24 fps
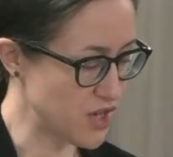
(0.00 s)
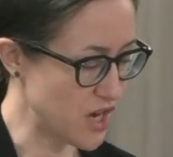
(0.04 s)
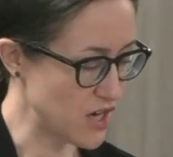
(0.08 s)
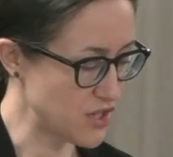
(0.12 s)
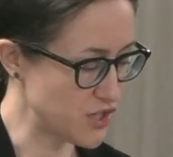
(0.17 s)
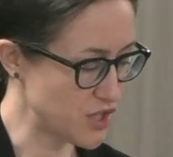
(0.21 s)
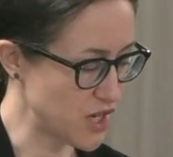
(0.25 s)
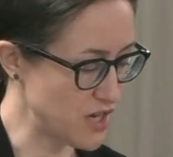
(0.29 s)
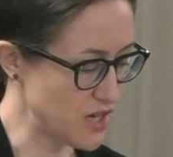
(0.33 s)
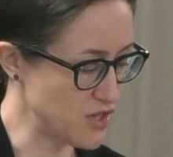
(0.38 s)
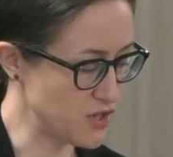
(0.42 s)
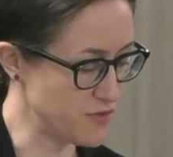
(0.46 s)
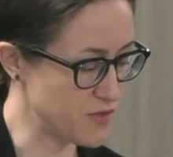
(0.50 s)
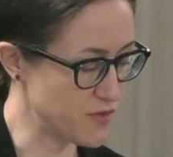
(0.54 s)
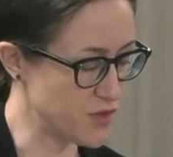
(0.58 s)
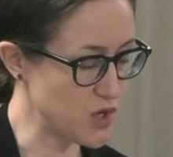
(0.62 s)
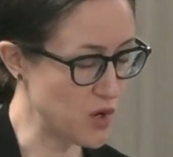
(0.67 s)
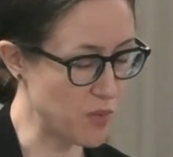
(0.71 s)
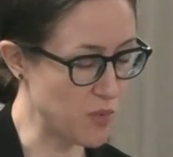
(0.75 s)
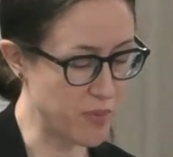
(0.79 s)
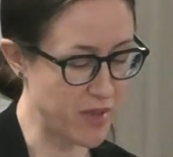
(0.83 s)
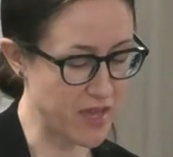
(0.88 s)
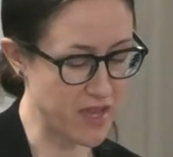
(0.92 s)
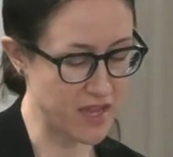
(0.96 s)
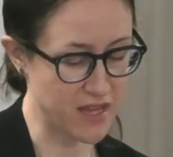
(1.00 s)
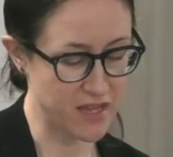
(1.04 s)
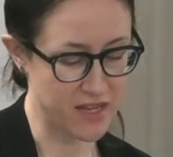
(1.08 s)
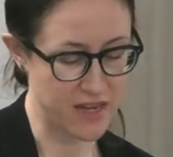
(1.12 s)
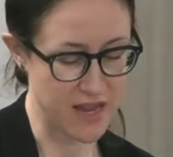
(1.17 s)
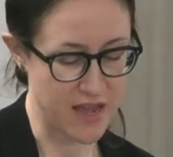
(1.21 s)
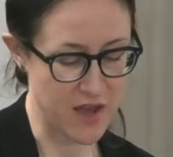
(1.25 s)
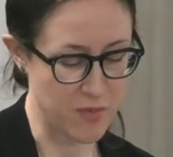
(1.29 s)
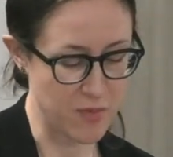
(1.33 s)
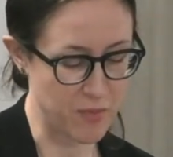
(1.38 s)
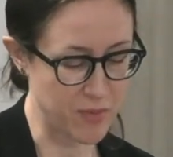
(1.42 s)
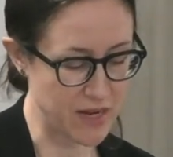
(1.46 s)
Change of topic
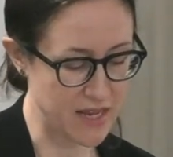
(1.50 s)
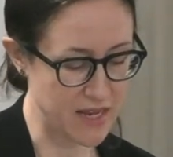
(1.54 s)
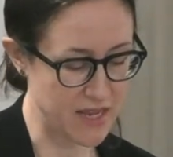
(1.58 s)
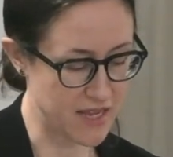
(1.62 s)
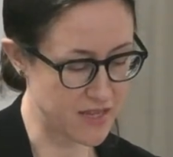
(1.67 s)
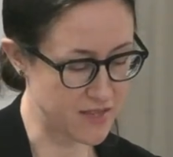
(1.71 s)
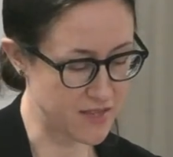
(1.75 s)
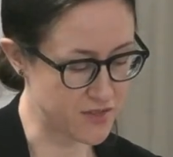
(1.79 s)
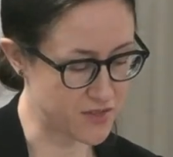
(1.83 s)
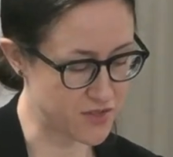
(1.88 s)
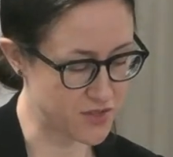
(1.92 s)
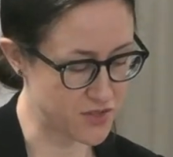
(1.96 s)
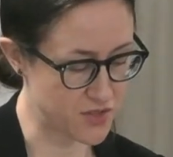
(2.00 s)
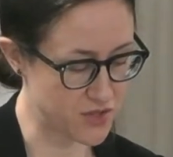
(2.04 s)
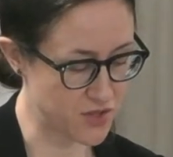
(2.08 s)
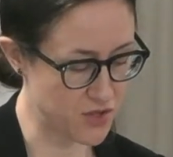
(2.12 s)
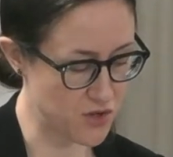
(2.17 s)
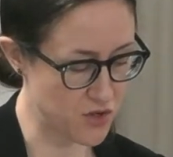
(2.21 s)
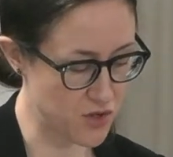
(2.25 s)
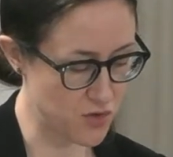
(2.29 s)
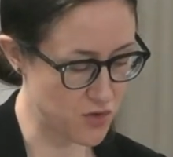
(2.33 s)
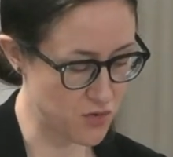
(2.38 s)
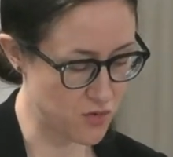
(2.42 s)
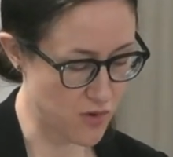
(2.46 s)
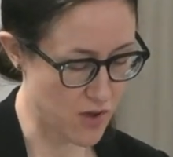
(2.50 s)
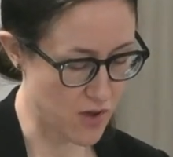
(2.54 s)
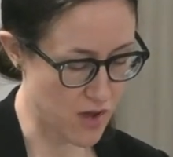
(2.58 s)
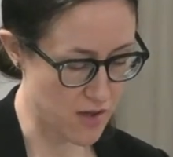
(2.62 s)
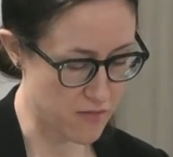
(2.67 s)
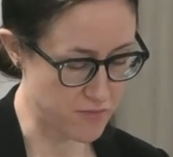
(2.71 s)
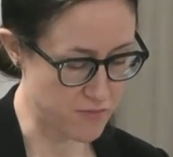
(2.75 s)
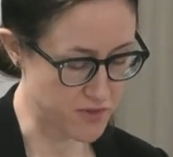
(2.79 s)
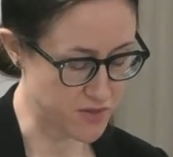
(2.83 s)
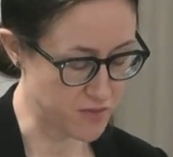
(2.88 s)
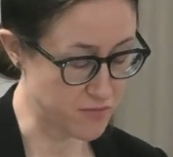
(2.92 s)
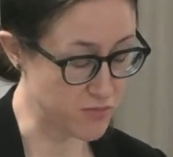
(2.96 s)
now, please, to
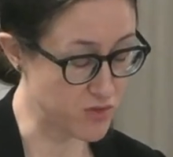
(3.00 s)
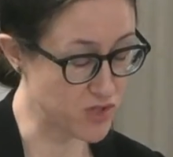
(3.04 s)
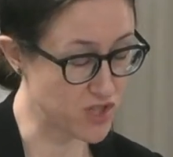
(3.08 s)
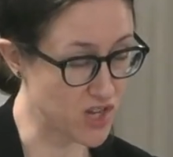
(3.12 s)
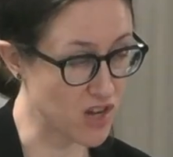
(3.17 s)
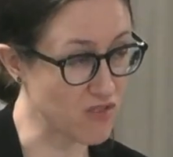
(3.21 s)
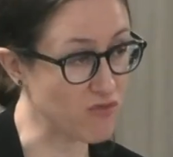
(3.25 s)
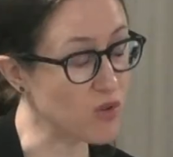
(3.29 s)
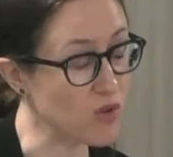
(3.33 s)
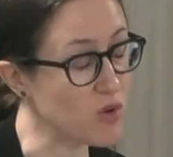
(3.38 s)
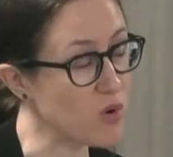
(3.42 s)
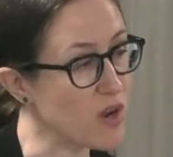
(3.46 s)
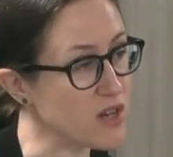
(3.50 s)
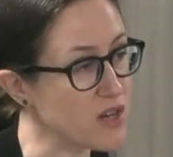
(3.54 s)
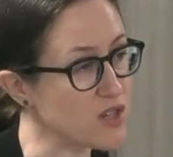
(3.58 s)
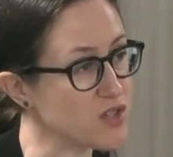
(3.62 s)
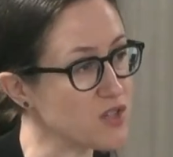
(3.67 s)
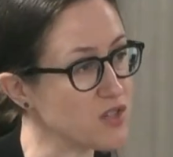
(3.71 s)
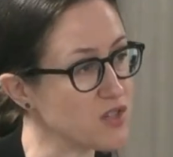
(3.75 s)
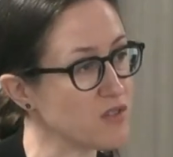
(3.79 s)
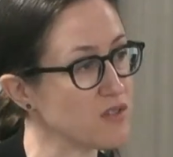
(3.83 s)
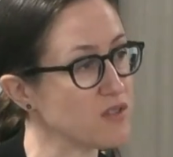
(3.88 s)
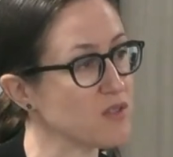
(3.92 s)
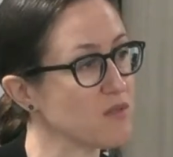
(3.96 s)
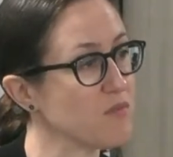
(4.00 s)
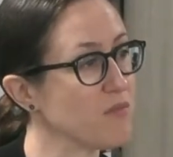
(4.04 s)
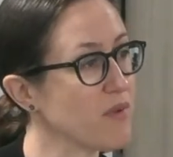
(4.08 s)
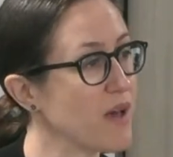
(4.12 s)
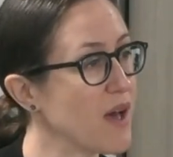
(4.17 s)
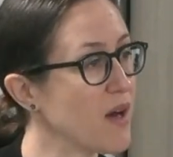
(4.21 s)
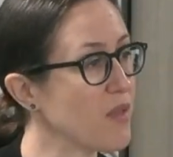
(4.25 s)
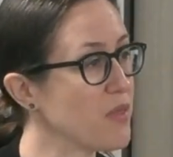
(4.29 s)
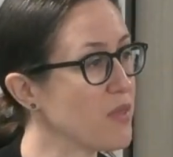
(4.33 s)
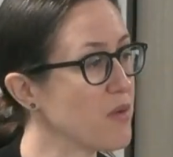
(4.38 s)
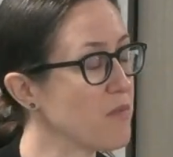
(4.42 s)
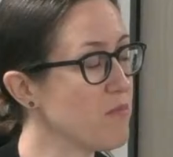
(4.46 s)
some general questions
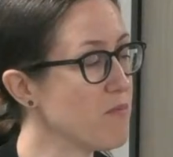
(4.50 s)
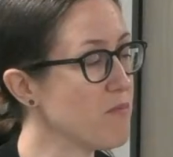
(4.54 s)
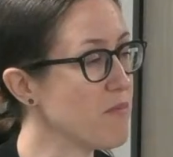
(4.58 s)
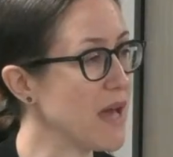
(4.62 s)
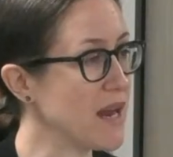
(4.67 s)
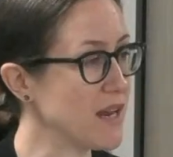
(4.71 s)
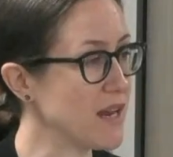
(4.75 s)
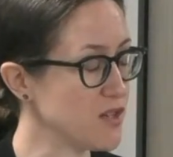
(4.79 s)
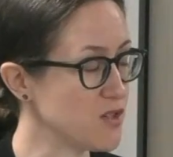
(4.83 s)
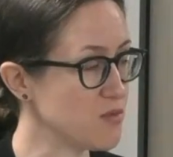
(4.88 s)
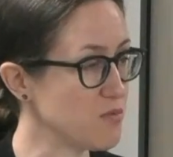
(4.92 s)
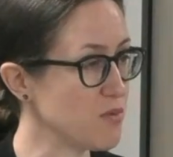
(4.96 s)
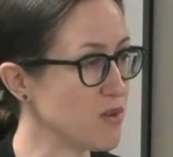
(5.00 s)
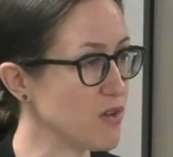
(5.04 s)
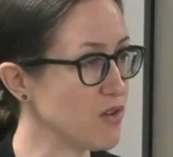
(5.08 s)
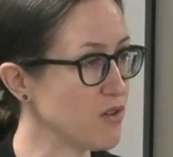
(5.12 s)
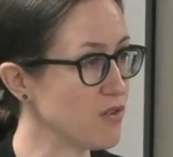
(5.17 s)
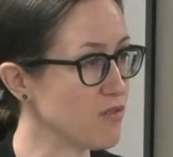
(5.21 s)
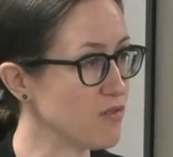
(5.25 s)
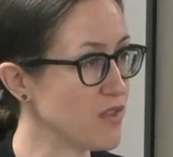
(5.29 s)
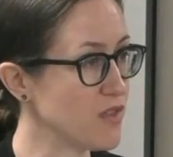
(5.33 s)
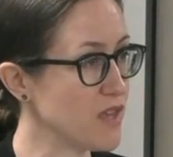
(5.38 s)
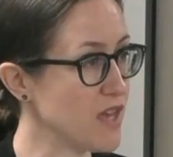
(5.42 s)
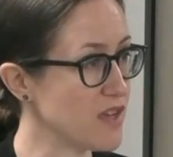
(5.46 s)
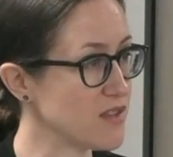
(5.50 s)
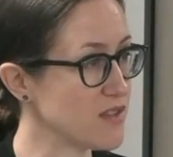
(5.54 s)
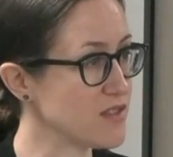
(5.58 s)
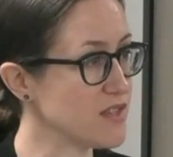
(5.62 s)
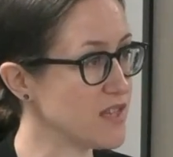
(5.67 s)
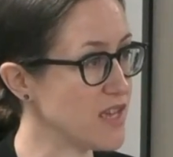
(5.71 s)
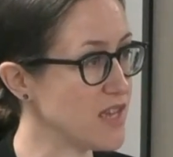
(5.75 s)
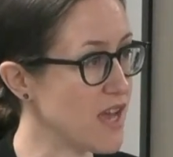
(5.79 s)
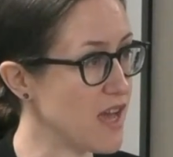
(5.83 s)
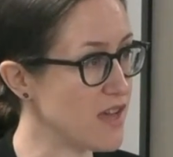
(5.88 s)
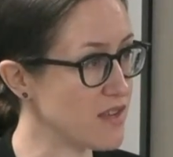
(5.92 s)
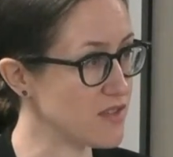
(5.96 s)
about the management of the
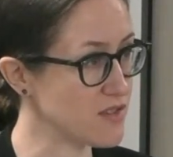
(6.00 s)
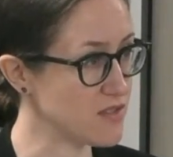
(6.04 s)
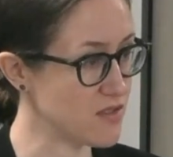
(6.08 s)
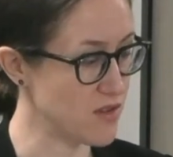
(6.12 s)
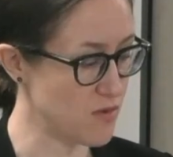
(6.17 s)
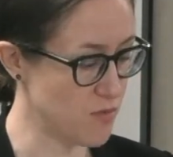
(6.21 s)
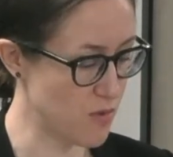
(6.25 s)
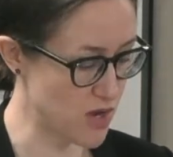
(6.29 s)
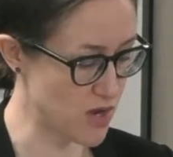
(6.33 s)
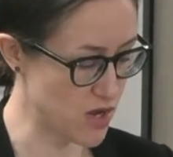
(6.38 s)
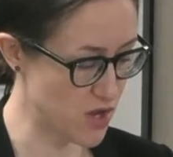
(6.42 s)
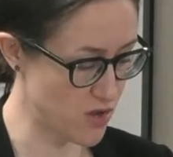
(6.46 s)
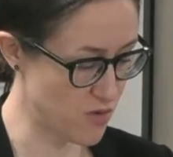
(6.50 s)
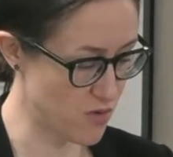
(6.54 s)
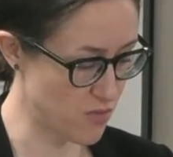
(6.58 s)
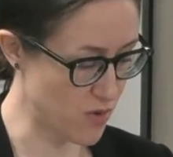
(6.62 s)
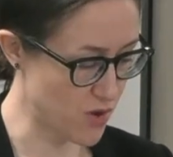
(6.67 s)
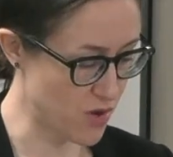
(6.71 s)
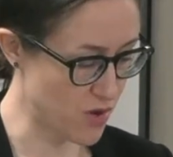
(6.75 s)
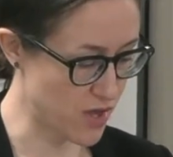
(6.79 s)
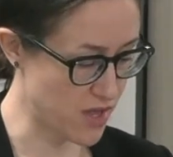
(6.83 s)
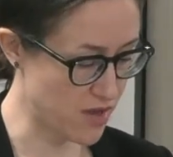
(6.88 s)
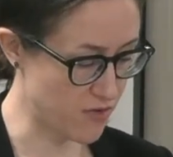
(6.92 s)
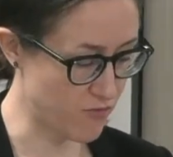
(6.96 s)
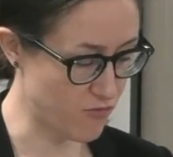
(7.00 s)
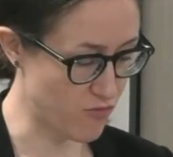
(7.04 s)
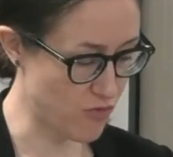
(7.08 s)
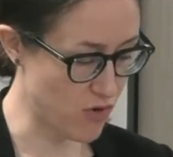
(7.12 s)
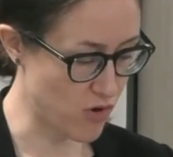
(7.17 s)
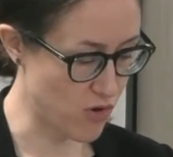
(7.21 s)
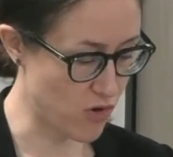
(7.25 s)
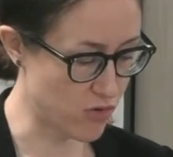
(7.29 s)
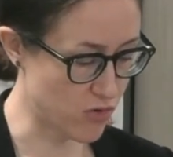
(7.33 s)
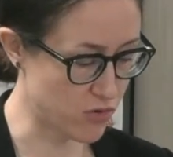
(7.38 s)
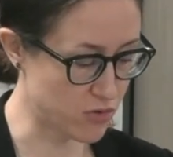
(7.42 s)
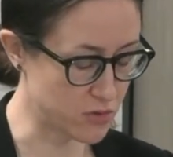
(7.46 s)
SDS, so when you were in
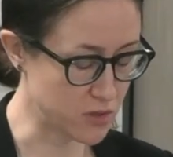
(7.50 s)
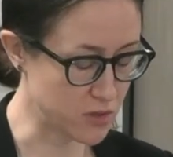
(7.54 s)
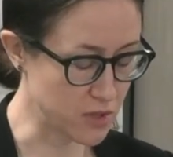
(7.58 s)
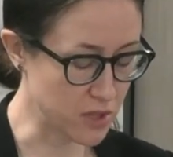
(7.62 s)
role.